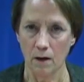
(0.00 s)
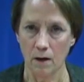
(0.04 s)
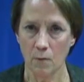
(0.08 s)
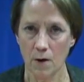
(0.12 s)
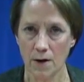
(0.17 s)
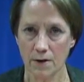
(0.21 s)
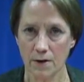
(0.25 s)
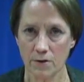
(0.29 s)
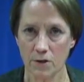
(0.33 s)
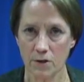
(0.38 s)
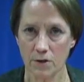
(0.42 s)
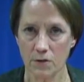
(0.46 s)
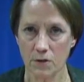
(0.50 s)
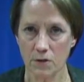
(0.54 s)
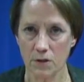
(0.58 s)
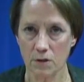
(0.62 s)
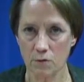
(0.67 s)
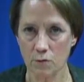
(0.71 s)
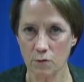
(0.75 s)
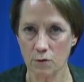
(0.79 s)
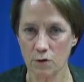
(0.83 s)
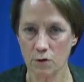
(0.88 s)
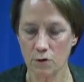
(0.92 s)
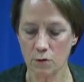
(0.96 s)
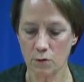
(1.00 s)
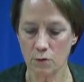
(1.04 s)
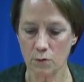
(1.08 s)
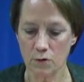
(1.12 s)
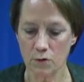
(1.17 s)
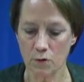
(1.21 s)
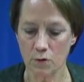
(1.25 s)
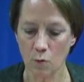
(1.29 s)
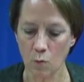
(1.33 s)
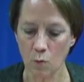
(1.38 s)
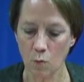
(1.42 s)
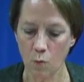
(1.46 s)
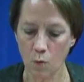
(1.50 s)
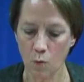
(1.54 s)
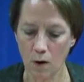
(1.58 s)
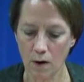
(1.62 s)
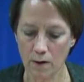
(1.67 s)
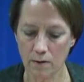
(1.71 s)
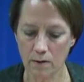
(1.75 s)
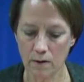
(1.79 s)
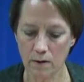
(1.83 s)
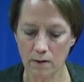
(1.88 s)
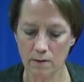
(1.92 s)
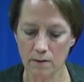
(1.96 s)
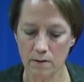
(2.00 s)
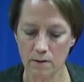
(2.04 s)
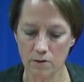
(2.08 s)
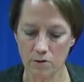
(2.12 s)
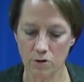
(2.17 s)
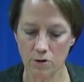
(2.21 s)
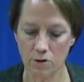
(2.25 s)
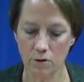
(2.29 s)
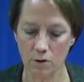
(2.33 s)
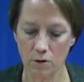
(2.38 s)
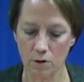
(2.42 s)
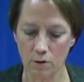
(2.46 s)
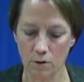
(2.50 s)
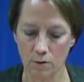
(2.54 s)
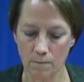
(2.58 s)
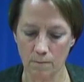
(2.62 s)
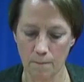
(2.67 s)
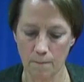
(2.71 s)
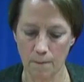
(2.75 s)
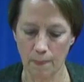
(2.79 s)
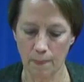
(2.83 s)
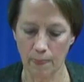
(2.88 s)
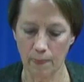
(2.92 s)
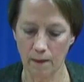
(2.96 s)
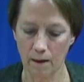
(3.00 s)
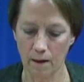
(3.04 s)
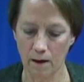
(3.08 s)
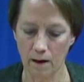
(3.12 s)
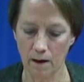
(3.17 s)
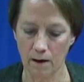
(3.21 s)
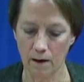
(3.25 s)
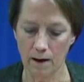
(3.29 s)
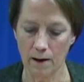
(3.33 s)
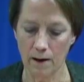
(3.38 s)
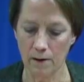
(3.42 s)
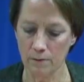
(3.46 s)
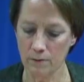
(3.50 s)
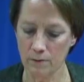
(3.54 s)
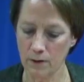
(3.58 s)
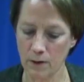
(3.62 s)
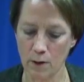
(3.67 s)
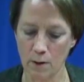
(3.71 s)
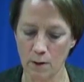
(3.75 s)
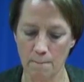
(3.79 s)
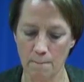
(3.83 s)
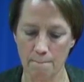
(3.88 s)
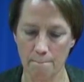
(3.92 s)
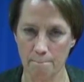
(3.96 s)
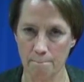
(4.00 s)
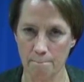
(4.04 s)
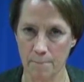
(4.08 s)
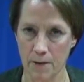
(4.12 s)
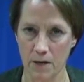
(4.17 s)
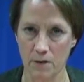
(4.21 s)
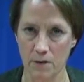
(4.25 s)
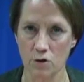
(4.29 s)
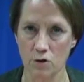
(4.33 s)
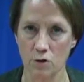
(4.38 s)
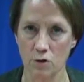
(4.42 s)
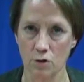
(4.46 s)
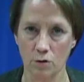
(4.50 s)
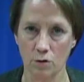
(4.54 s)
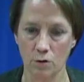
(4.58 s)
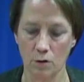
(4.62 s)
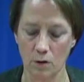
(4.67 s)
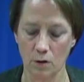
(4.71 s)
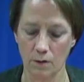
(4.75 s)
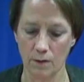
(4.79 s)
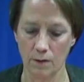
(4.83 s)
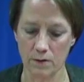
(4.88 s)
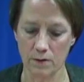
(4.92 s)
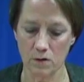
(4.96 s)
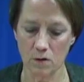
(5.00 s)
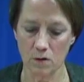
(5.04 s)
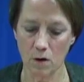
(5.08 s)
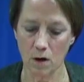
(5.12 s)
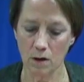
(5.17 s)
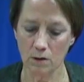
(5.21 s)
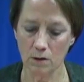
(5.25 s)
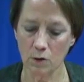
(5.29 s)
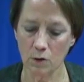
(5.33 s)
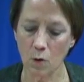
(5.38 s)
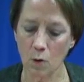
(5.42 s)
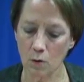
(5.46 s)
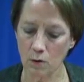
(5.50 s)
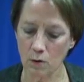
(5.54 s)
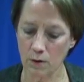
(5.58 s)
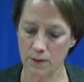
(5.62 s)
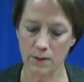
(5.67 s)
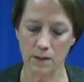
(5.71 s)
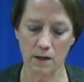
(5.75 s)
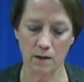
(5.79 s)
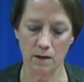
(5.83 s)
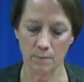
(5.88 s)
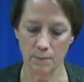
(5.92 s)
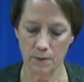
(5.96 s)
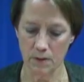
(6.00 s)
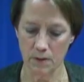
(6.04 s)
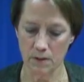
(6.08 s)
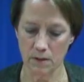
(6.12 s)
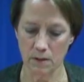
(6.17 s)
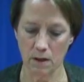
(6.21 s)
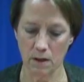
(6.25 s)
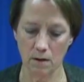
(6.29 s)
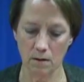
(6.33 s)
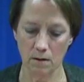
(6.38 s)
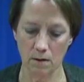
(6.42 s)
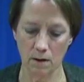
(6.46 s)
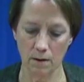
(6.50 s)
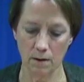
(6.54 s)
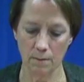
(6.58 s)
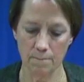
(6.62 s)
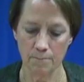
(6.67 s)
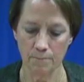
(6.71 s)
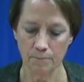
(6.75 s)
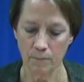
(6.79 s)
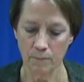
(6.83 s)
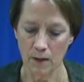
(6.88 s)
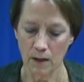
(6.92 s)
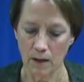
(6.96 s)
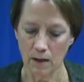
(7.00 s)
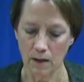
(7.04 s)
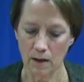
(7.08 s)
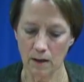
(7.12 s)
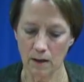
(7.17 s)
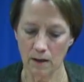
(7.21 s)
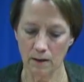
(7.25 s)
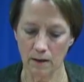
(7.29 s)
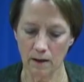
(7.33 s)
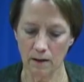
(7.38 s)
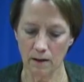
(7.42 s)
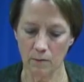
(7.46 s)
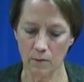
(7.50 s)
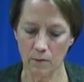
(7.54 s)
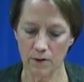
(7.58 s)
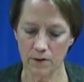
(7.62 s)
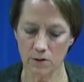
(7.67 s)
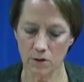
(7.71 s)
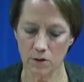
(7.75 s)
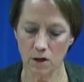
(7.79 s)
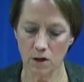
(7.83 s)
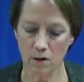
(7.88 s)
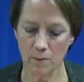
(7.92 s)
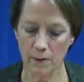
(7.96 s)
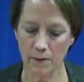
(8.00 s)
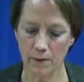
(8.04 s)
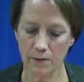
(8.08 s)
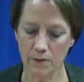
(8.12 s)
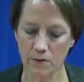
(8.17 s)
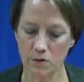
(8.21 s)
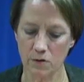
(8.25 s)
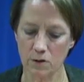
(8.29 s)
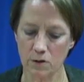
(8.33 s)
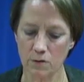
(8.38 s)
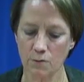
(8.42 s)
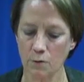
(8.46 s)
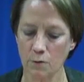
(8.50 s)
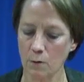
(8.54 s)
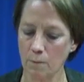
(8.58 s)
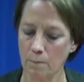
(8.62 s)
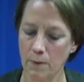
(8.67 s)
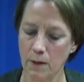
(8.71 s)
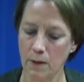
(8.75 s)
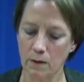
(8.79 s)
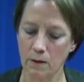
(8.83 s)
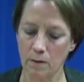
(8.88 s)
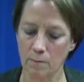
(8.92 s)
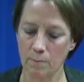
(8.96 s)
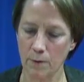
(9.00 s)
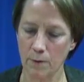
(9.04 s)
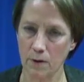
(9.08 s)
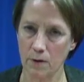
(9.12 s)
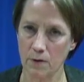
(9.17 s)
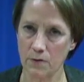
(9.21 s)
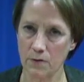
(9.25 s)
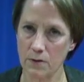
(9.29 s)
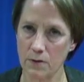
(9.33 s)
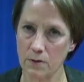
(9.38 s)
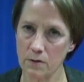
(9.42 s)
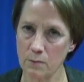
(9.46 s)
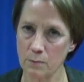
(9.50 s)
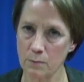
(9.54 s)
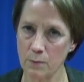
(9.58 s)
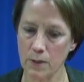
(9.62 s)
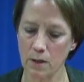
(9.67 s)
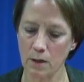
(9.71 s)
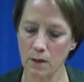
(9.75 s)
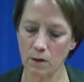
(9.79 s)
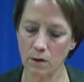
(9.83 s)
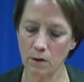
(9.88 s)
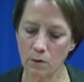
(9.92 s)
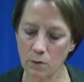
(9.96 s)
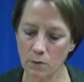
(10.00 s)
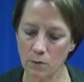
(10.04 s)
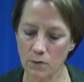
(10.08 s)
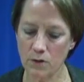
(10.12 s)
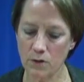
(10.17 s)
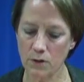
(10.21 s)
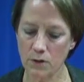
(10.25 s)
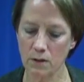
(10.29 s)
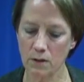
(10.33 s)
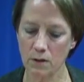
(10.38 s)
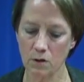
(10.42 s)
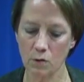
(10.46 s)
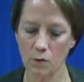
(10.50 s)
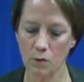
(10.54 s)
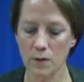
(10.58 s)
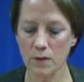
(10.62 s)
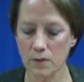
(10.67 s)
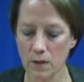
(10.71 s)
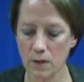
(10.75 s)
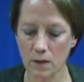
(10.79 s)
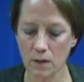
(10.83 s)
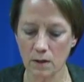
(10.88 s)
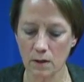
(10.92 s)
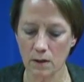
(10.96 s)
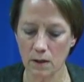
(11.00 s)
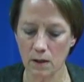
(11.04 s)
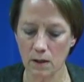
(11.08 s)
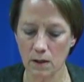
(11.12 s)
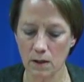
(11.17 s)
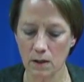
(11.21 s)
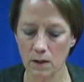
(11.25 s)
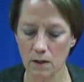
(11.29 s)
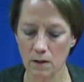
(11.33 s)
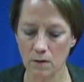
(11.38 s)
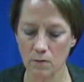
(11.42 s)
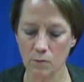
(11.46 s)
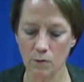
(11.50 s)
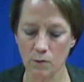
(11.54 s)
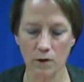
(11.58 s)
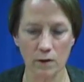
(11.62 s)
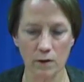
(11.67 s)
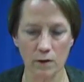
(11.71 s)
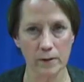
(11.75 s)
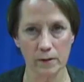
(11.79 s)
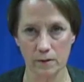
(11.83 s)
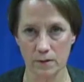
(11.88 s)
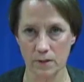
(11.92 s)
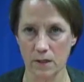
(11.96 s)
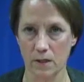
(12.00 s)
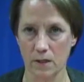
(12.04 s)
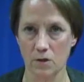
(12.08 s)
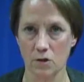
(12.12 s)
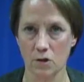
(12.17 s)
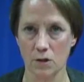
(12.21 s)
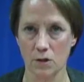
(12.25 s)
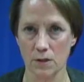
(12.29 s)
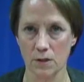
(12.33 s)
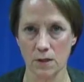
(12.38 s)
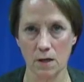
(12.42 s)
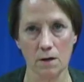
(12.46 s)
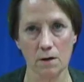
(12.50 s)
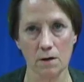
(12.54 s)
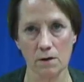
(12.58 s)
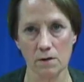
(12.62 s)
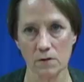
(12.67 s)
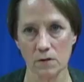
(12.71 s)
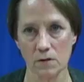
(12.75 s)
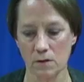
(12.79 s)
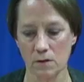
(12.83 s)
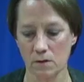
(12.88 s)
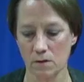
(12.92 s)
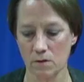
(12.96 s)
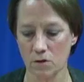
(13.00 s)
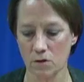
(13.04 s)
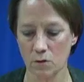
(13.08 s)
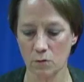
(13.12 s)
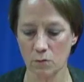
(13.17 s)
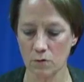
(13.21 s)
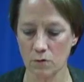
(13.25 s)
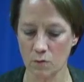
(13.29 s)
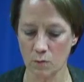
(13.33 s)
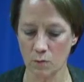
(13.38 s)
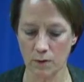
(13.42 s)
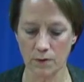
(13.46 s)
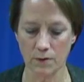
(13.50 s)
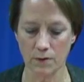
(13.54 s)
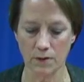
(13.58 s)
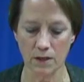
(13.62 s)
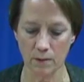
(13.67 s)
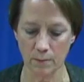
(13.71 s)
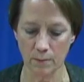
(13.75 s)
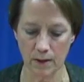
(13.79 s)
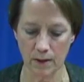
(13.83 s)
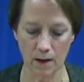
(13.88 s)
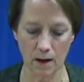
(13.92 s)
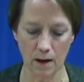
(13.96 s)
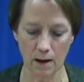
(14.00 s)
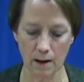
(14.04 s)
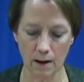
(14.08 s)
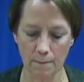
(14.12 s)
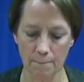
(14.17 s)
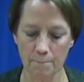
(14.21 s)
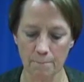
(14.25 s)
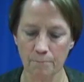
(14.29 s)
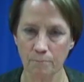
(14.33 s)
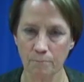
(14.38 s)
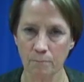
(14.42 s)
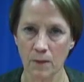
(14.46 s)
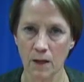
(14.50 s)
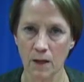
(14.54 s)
I want to just introduce one additional outcome measure that's called goal attainment scaling. And I want to talk about this just for a minute because this is being used increasingly in rehabilitation settings in students with TBI.